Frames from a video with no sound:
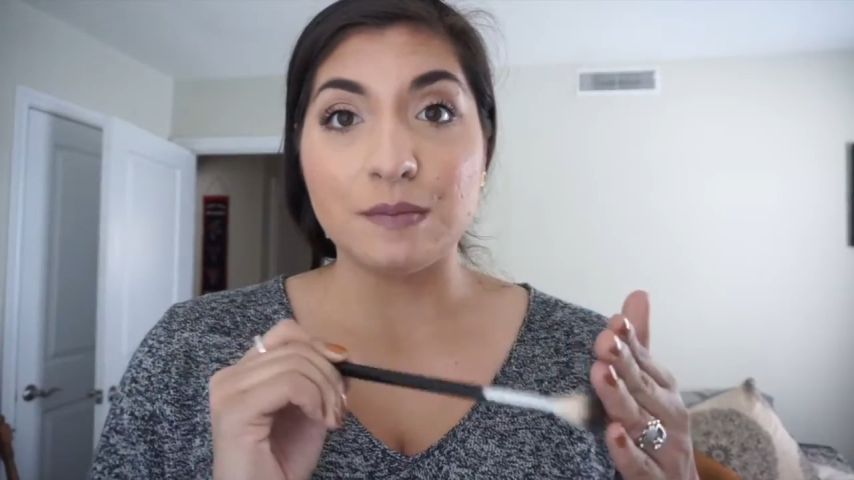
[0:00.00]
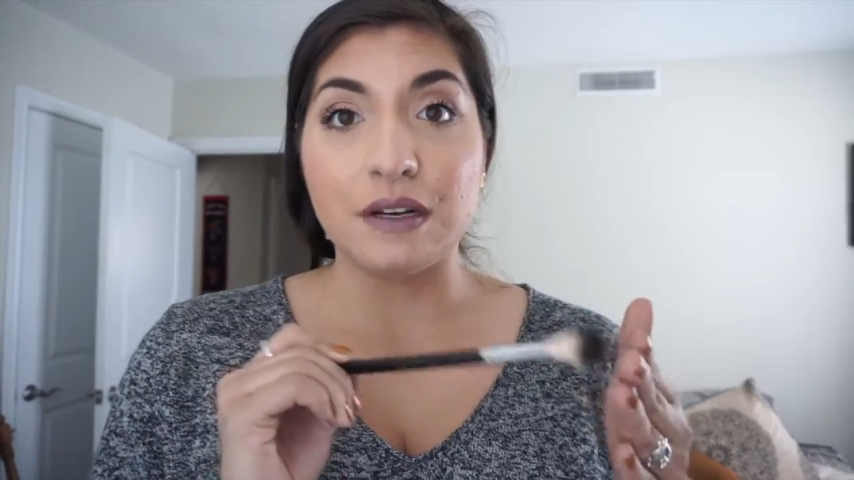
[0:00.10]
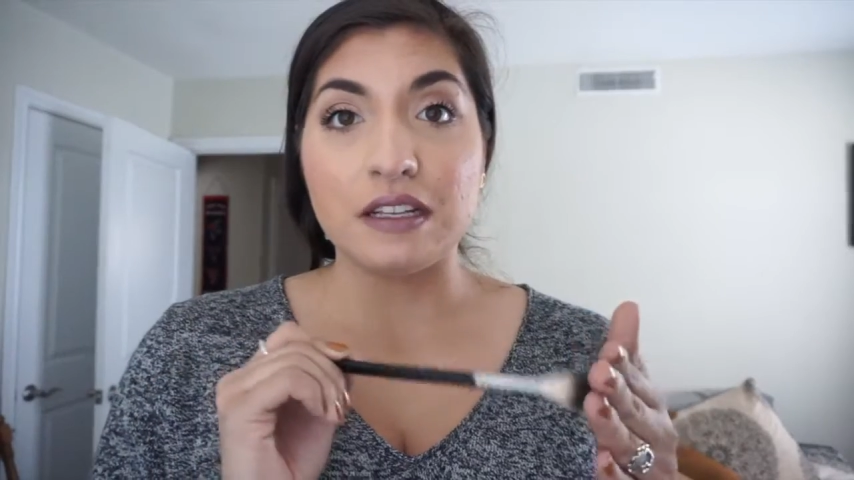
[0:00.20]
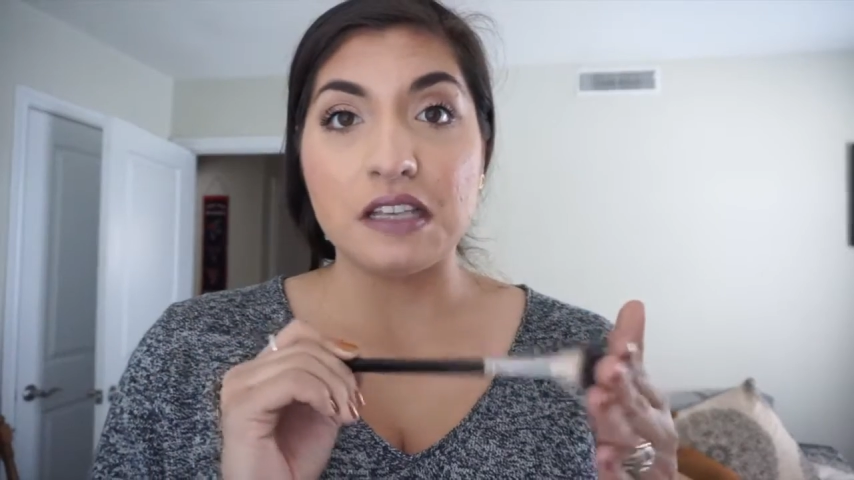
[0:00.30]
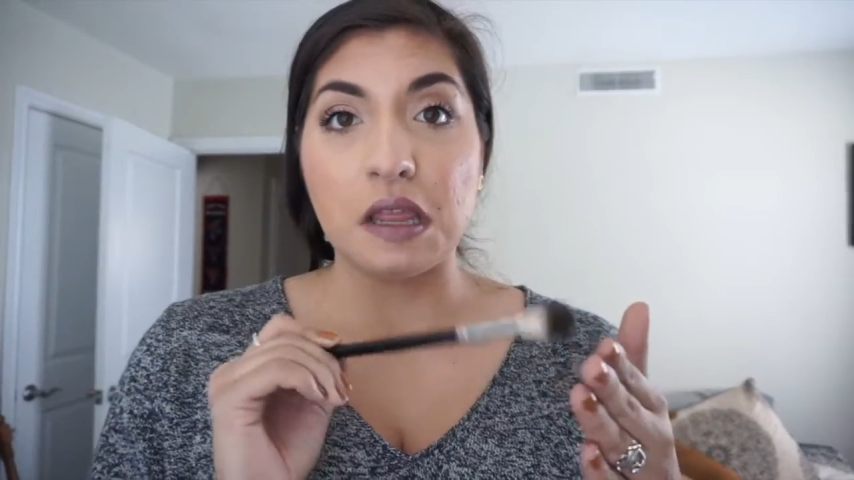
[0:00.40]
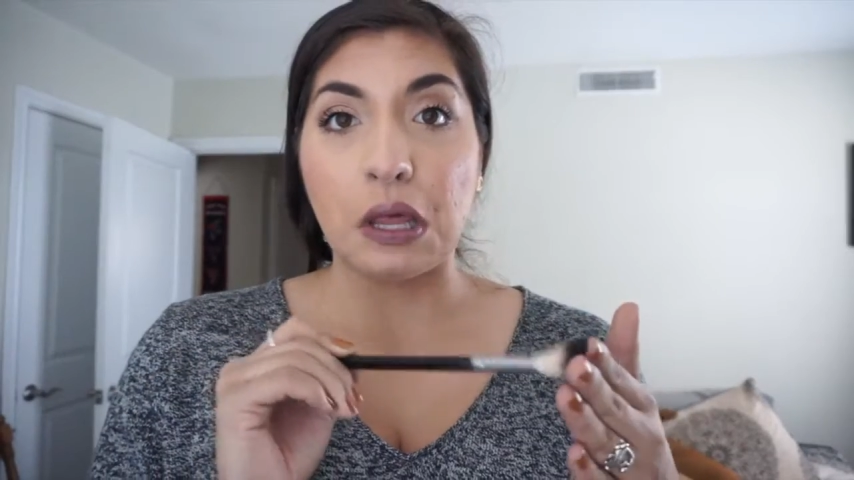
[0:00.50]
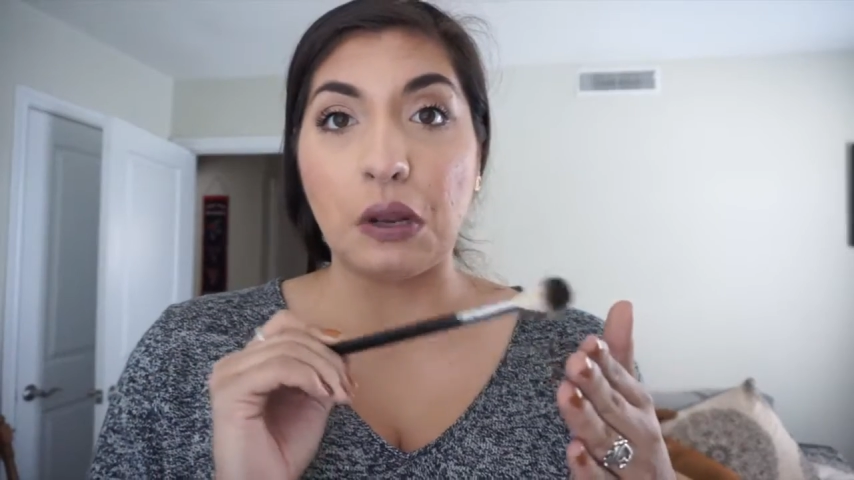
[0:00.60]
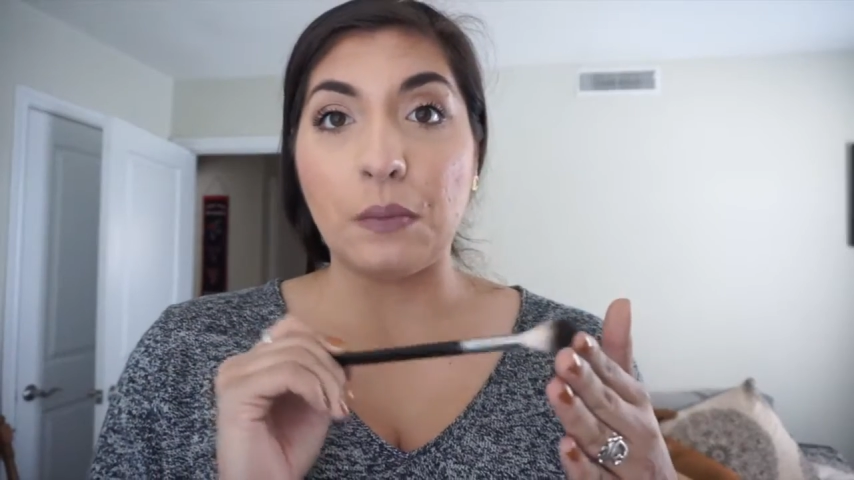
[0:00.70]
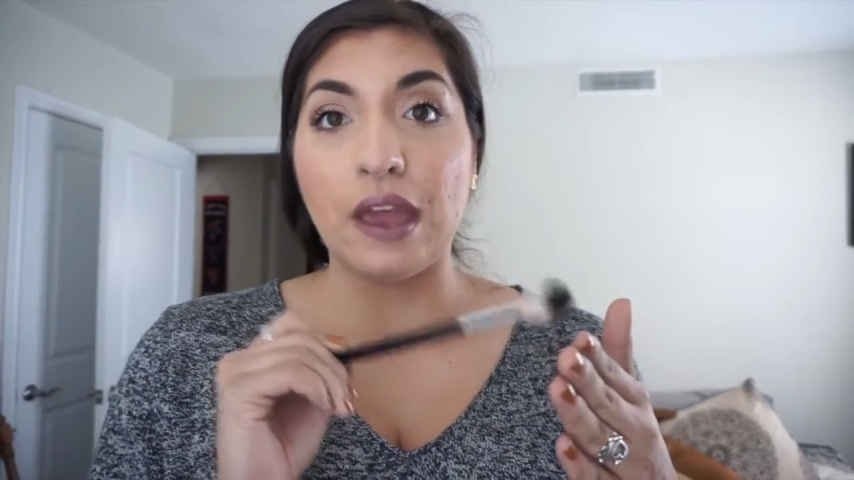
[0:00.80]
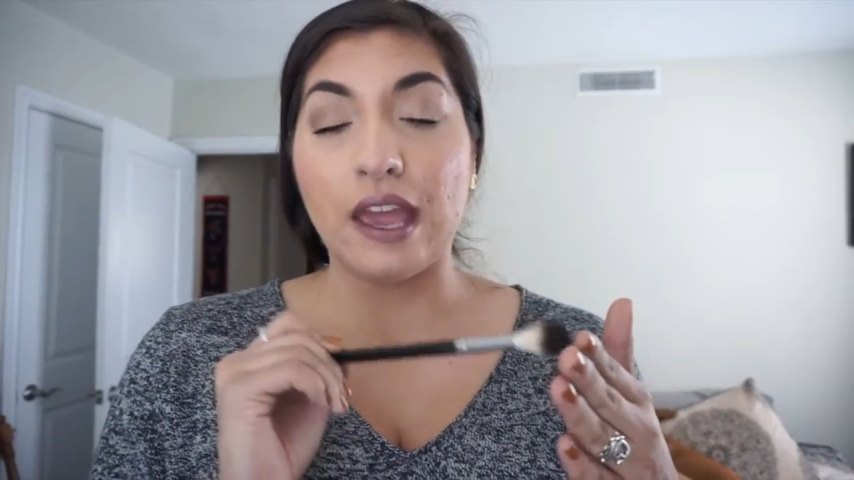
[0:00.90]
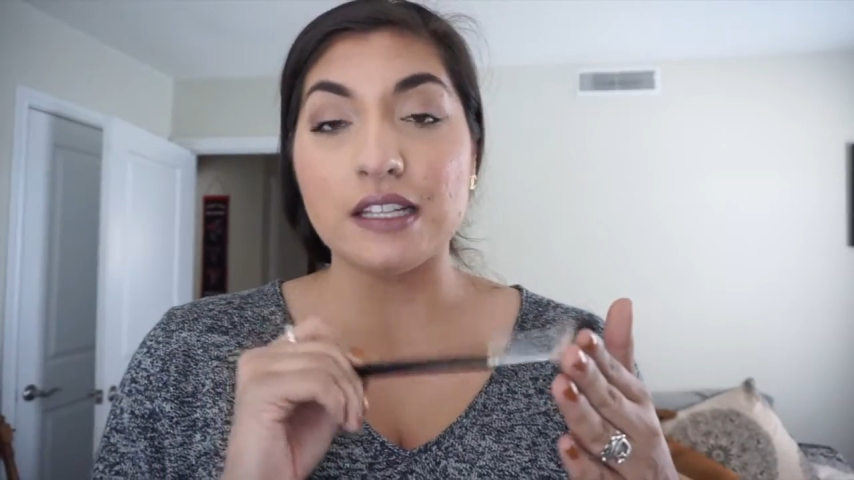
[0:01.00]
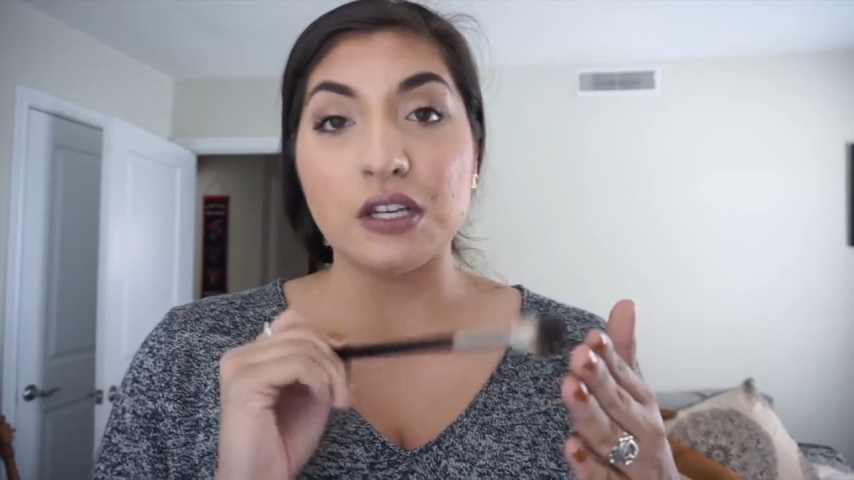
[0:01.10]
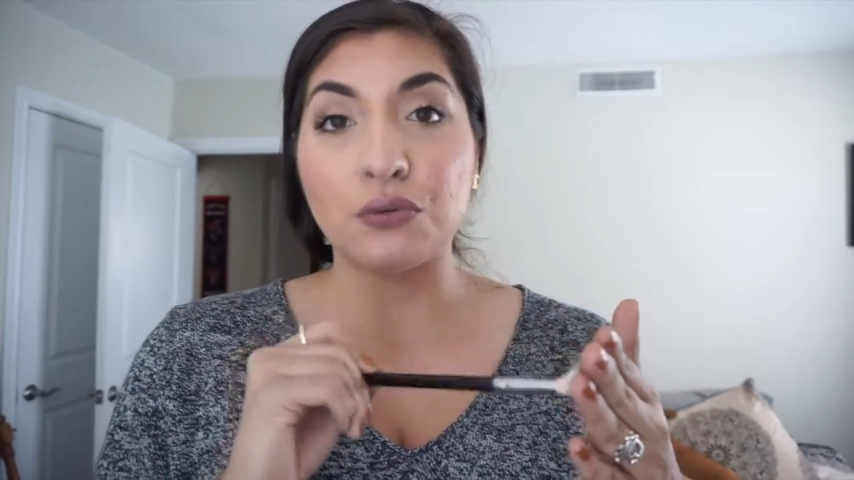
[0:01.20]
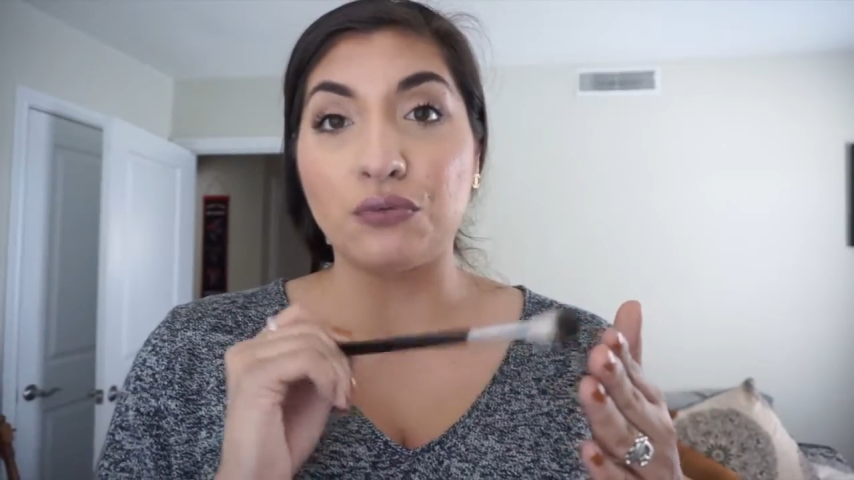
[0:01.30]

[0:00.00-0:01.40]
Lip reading: but it's a little bit